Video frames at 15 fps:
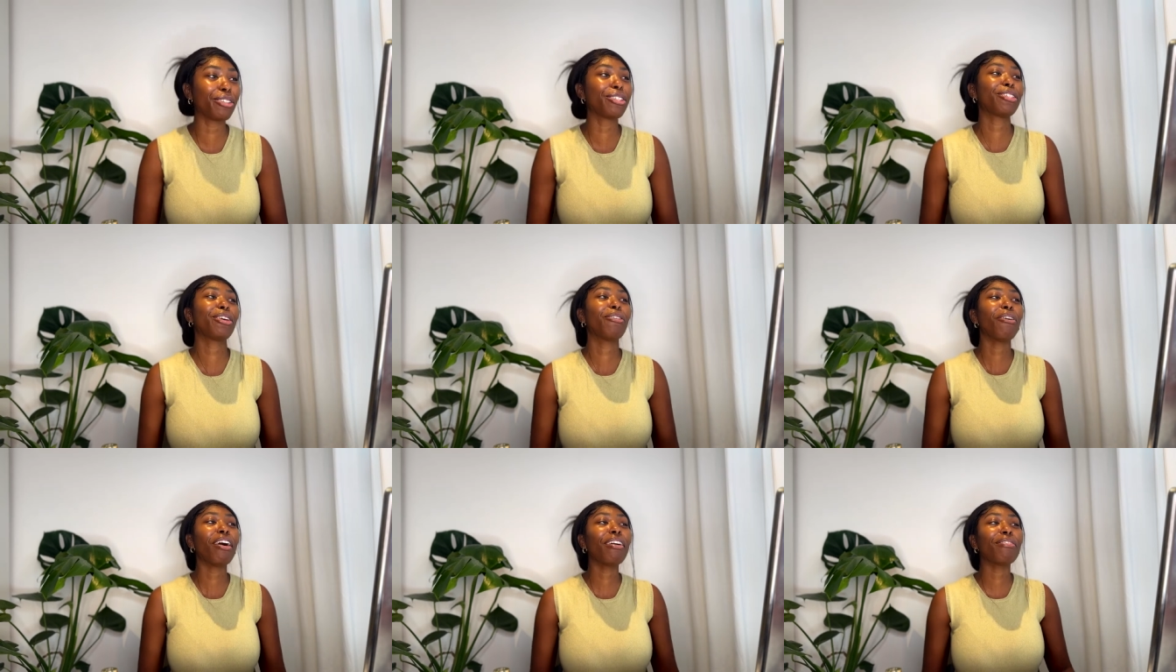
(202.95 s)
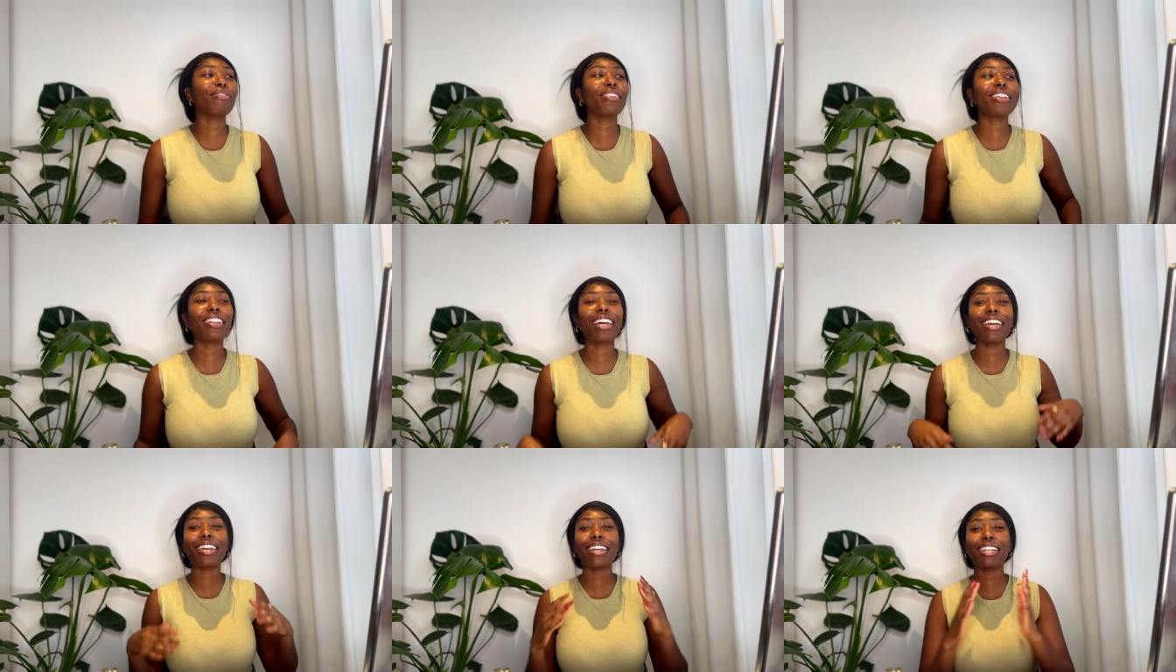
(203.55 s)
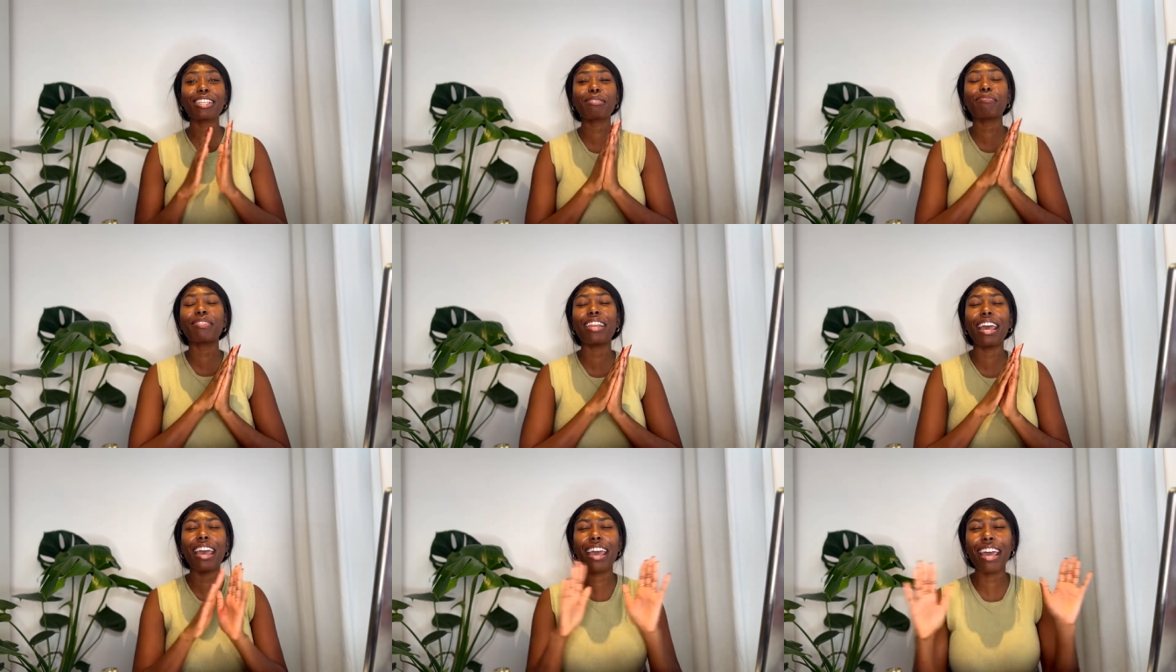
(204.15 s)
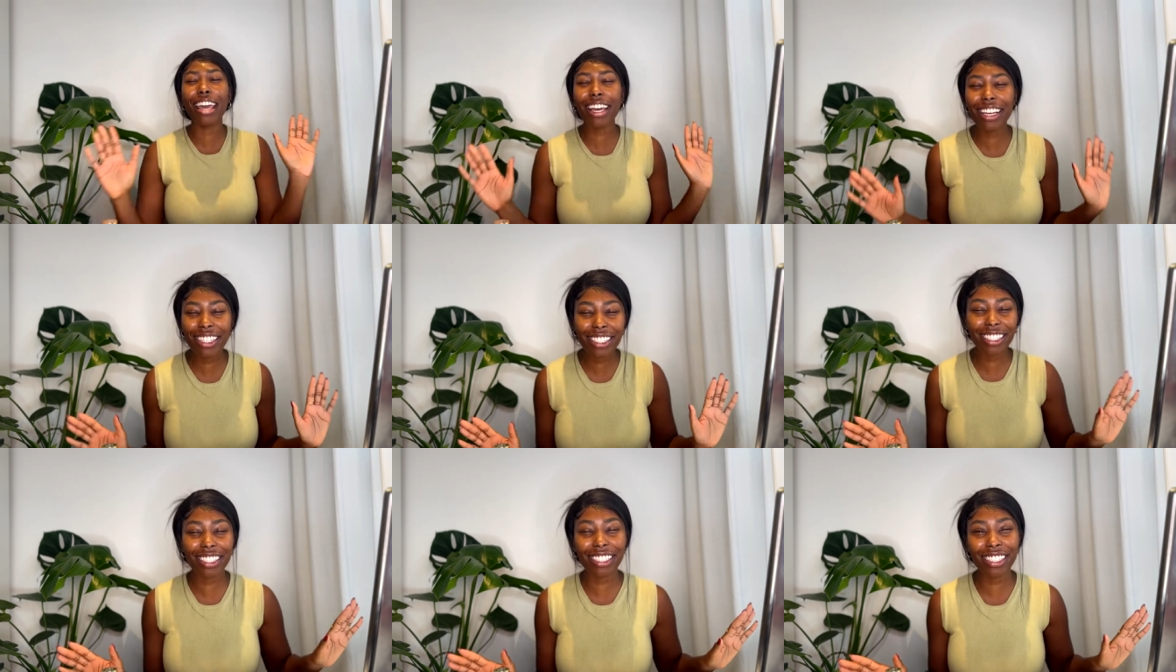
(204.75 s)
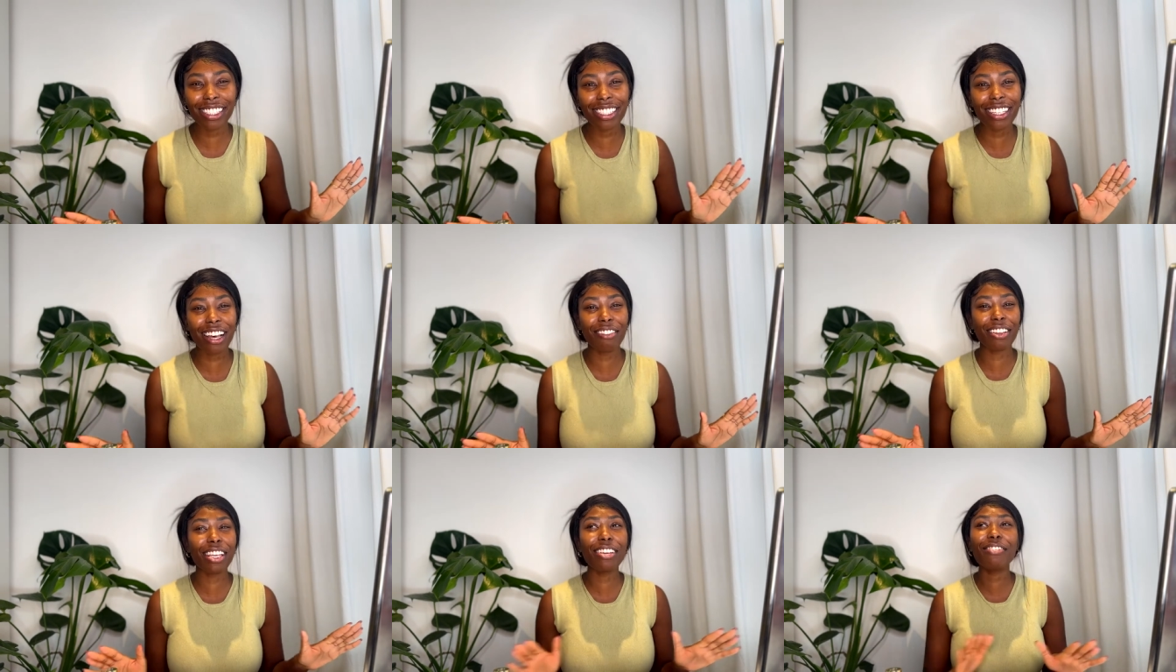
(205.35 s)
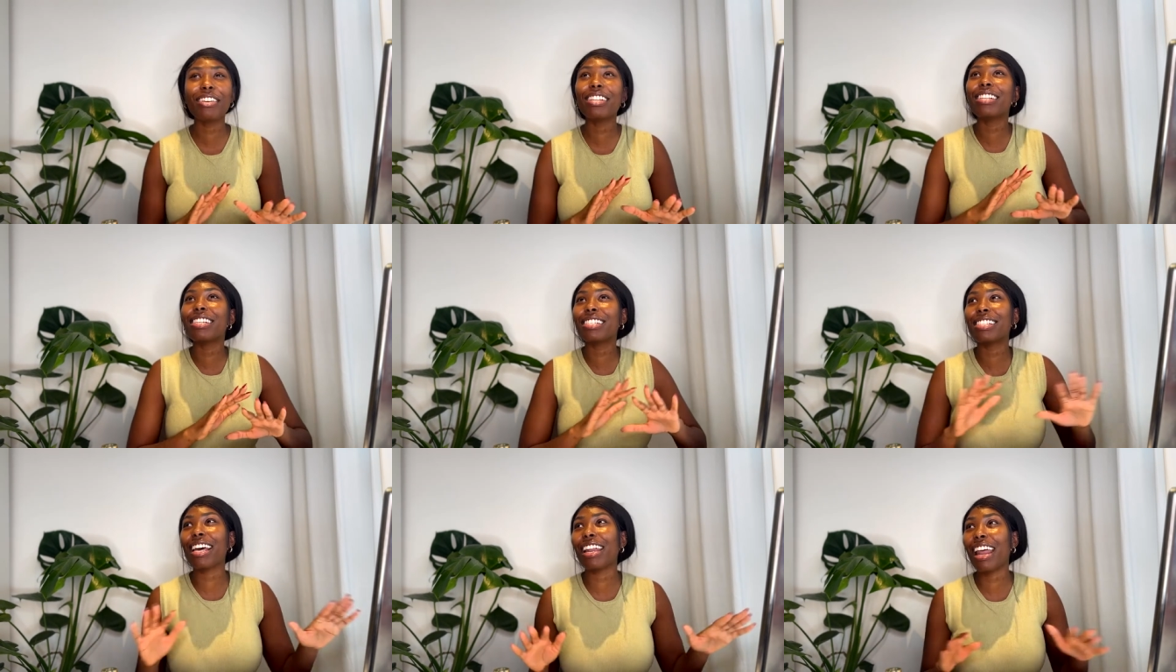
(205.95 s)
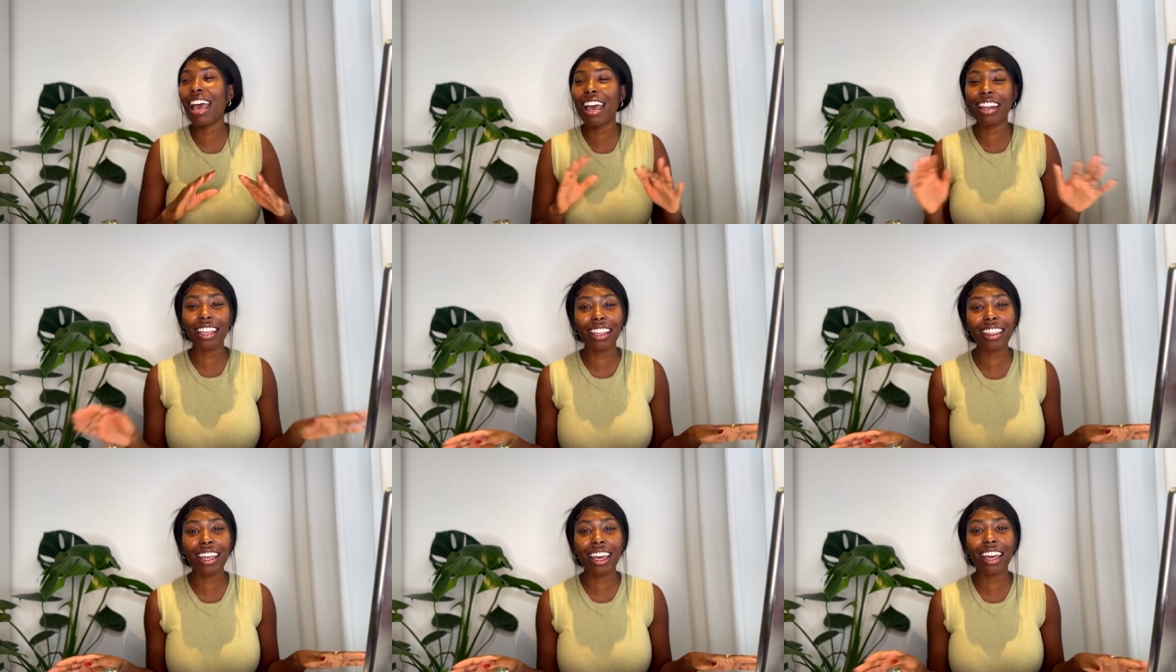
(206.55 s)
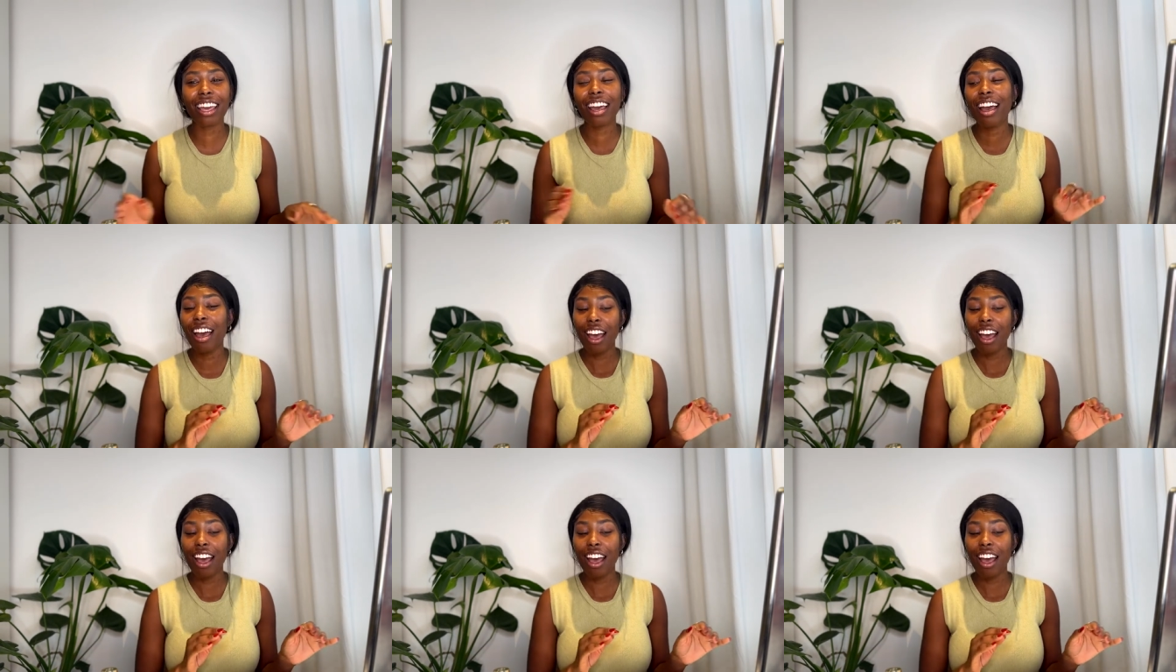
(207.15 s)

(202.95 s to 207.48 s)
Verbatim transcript: So I feel like it has been ages since I've even said anything.